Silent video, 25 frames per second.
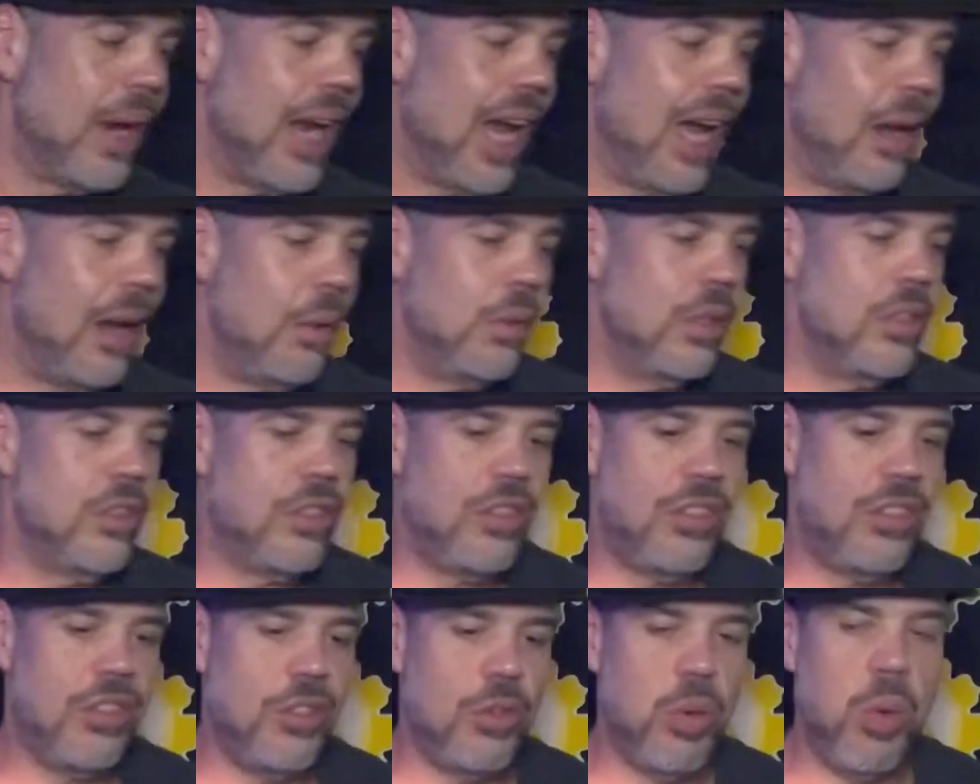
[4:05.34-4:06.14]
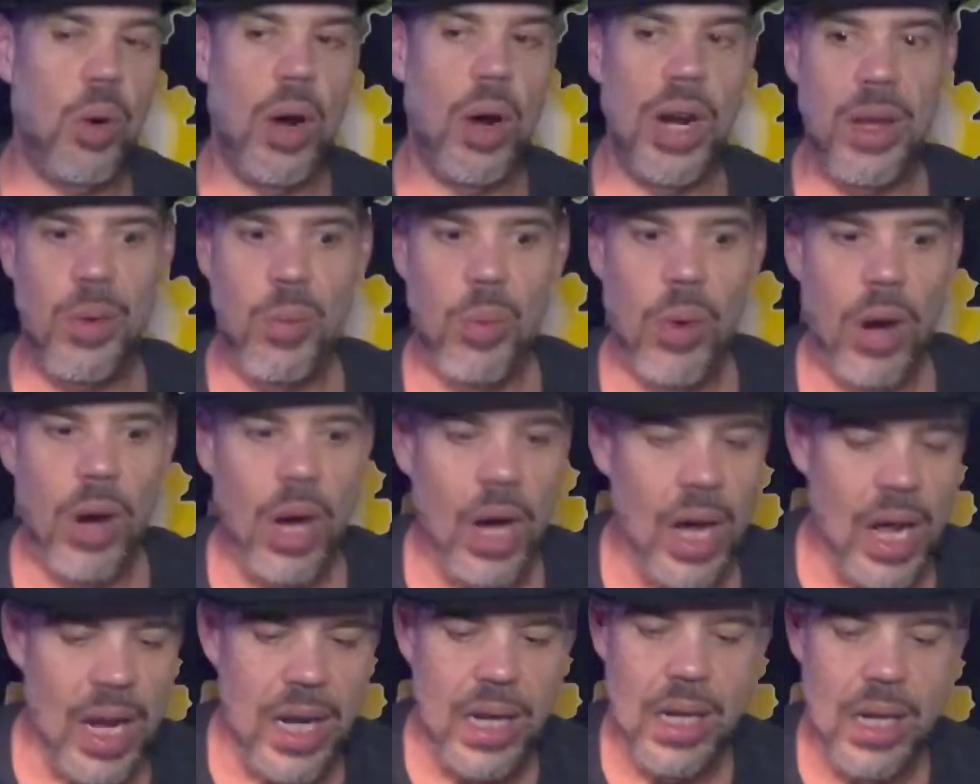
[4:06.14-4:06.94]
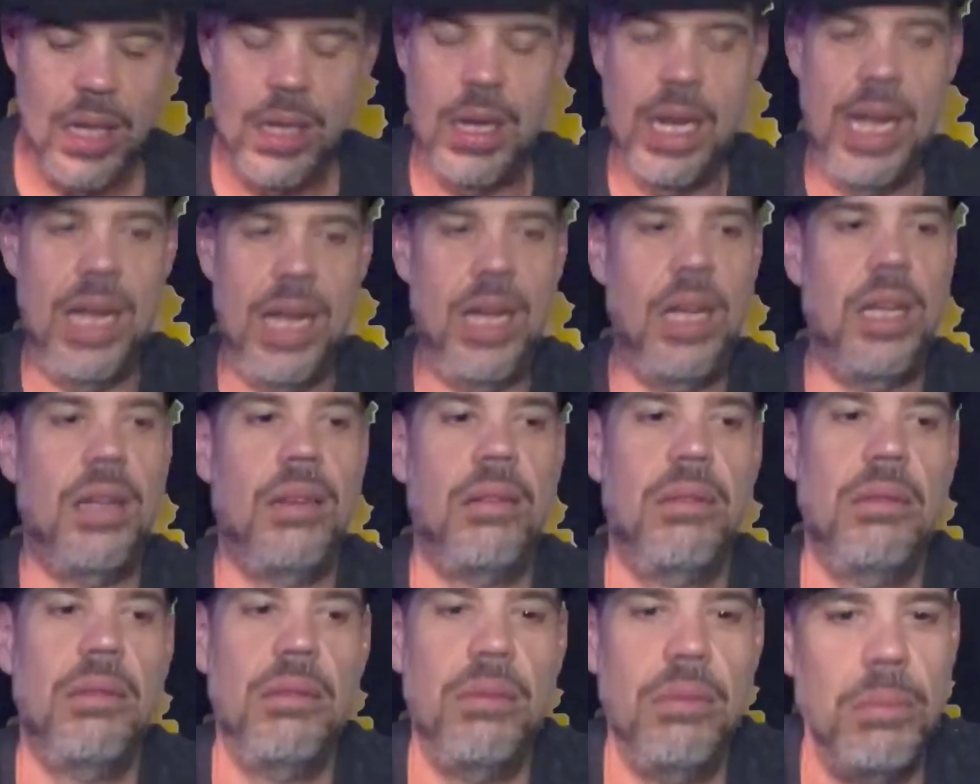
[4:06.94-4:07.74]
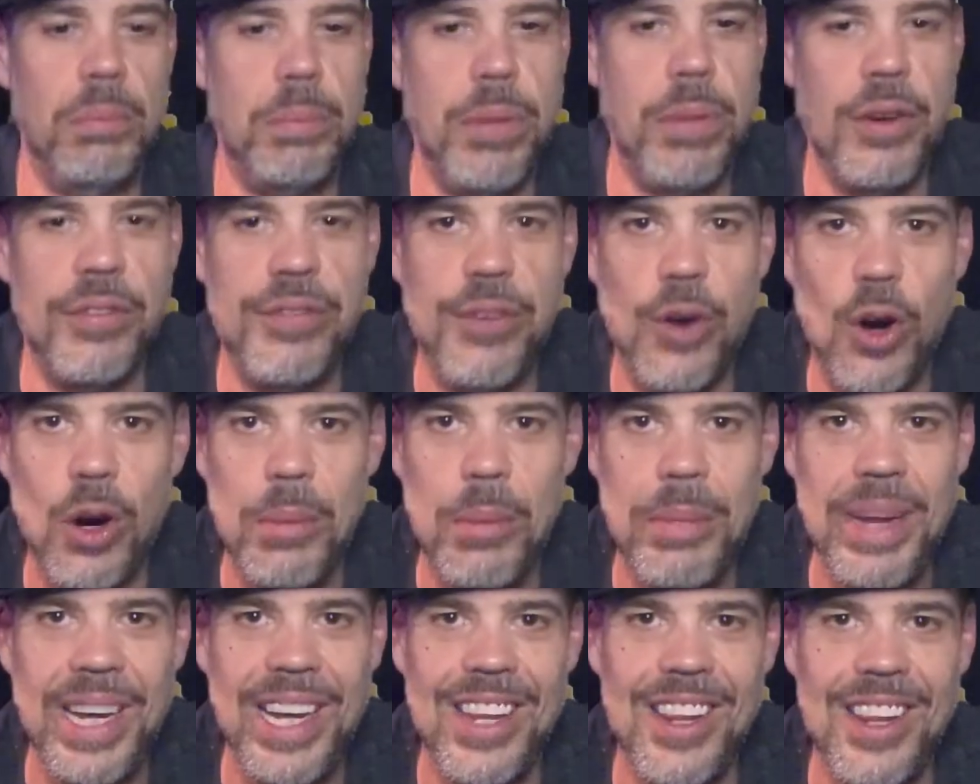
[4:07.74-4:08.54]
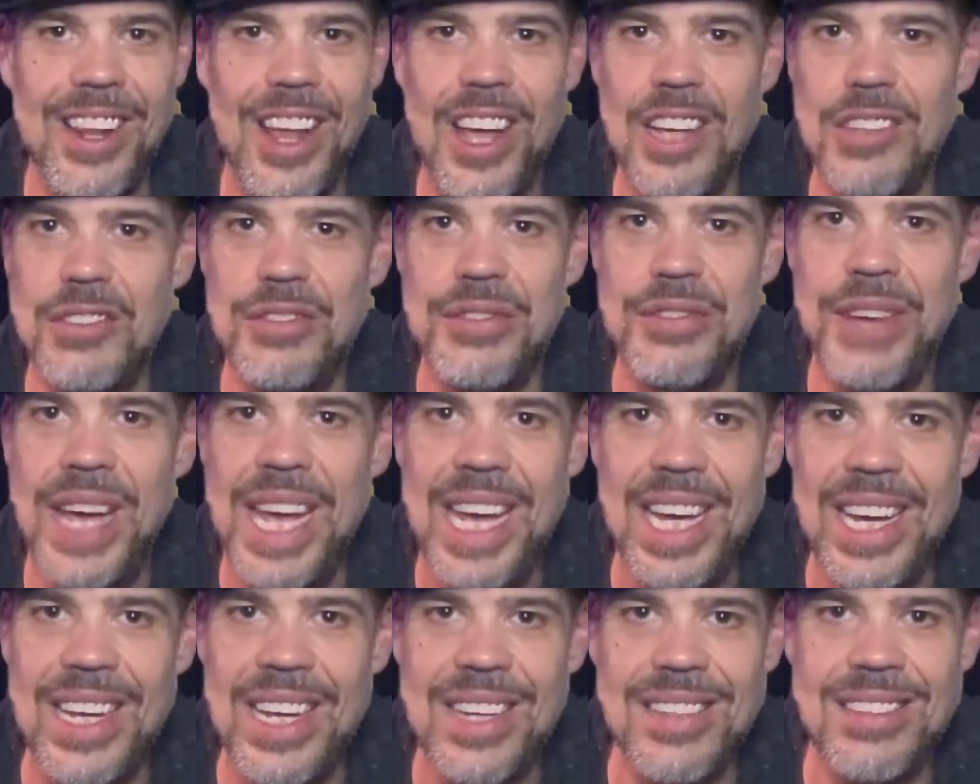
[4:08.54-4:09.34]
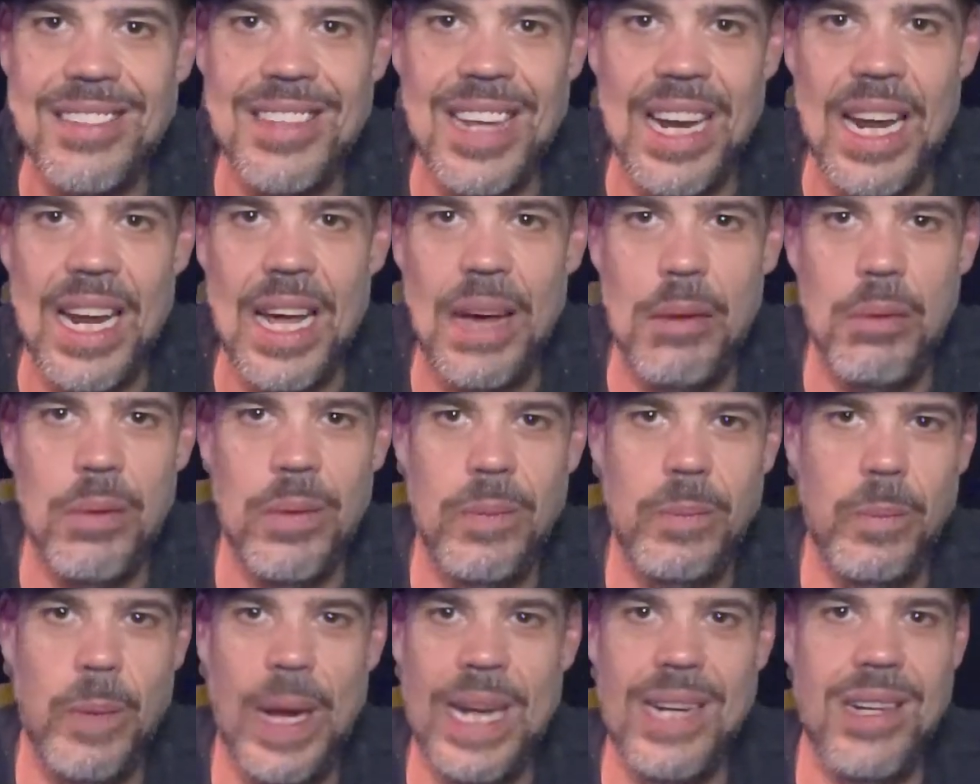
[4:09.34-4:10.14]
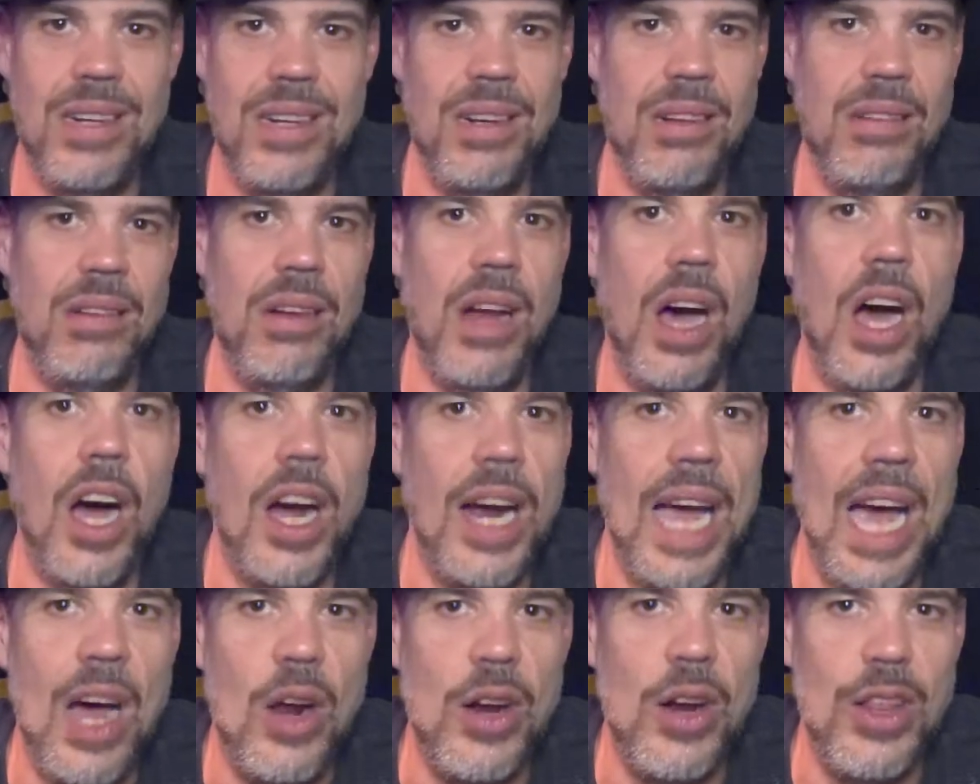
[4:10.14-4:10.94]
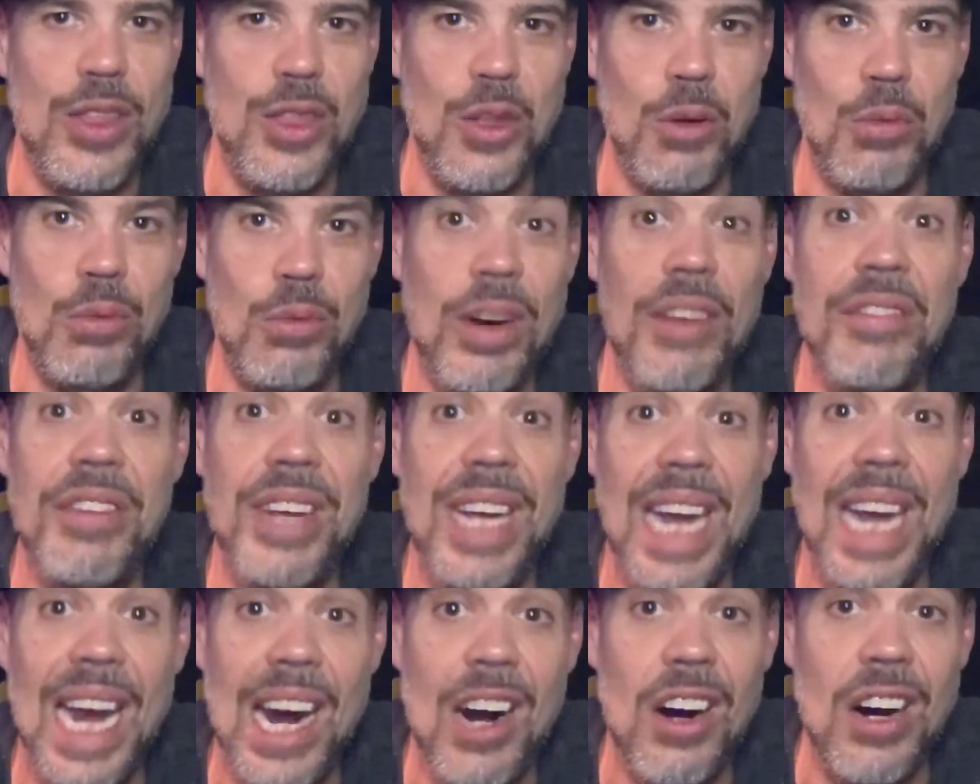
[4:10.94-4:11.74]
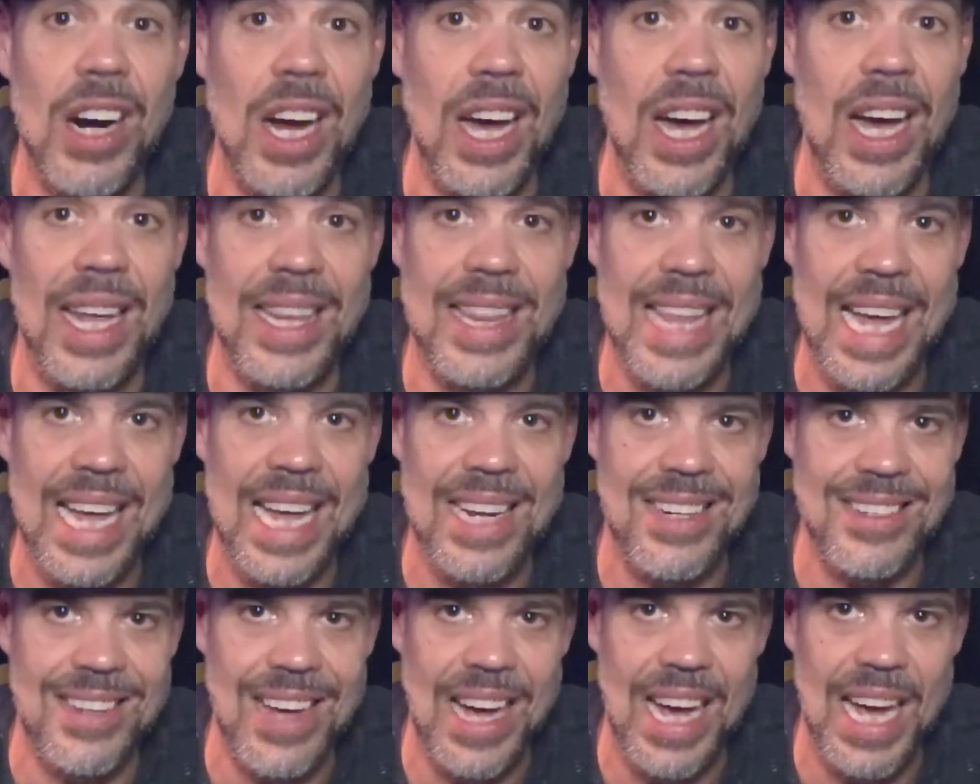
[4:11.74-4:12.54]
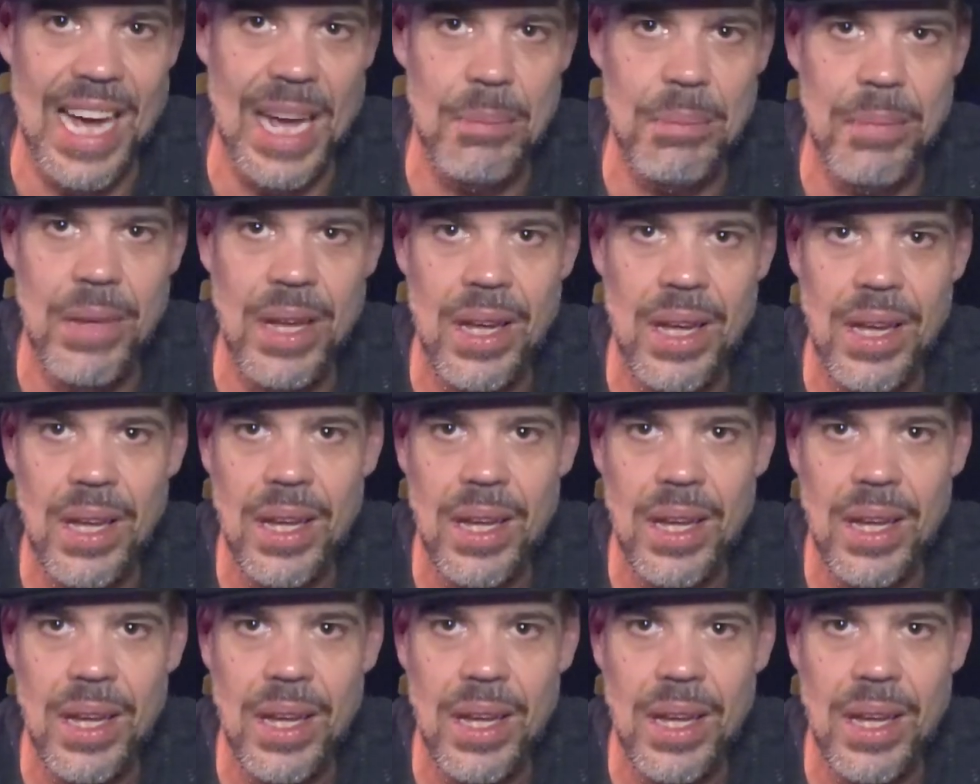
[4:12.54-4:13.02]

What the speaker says: I was 21 and performing in Las Vegas, and I went and hung out at the Riviera at that time,